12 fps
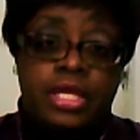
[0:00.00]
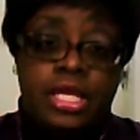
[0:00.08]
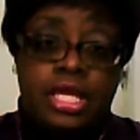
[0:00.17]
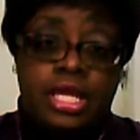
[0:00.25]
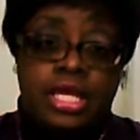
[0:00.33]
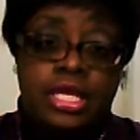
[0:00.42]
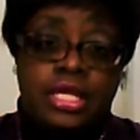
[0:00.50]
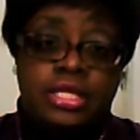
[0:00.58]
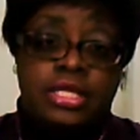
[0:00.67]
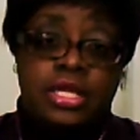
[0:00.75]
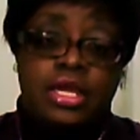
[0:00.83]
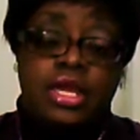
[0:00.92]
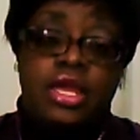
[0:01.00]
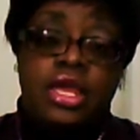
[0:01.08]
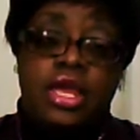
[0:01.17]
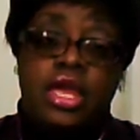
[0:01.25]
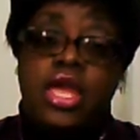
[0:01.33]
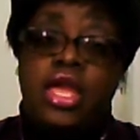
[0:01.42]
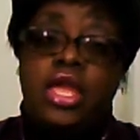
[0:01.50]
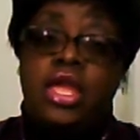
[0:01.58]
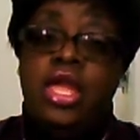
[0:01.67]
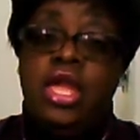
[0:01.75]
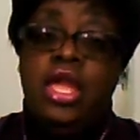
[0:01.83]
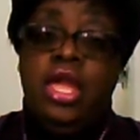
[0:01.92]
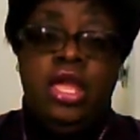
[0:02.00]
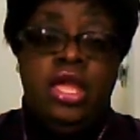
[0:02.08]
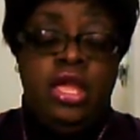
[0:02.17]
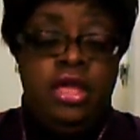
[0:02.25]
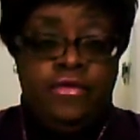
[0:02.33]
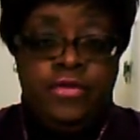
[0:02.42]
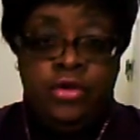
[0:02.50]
is, if